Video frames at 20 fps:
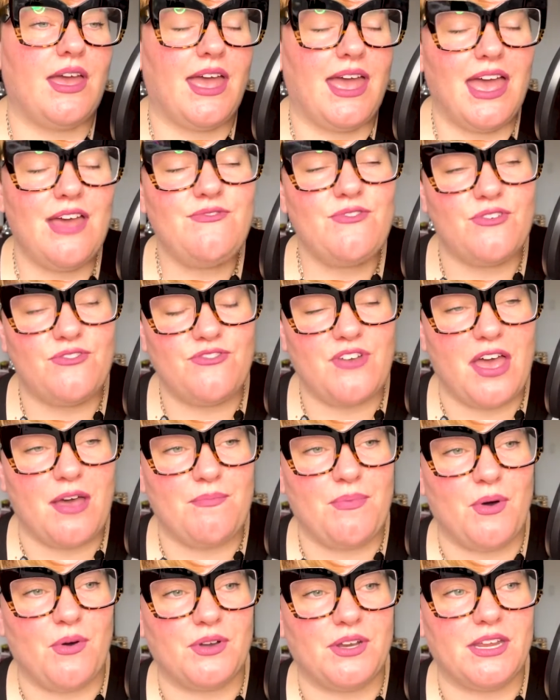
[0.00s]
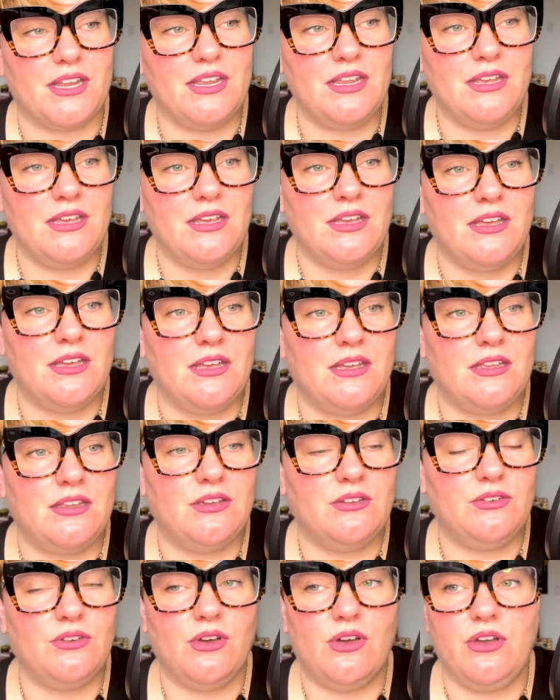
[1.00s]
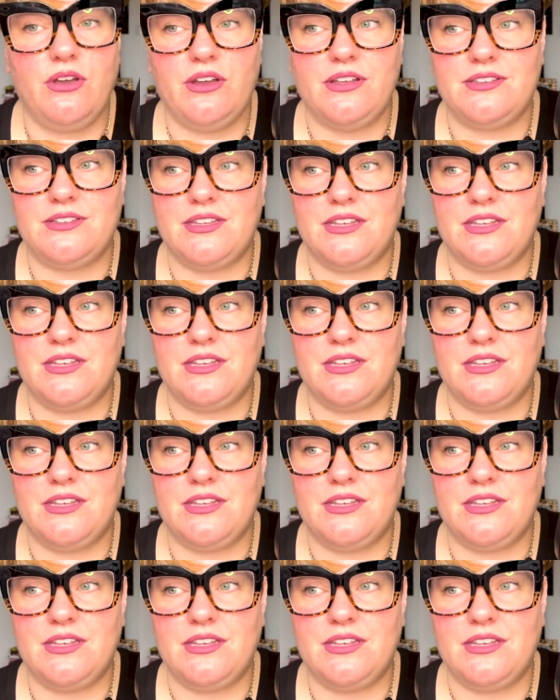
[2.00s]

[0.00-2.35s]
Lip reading: have a fat body, you're not only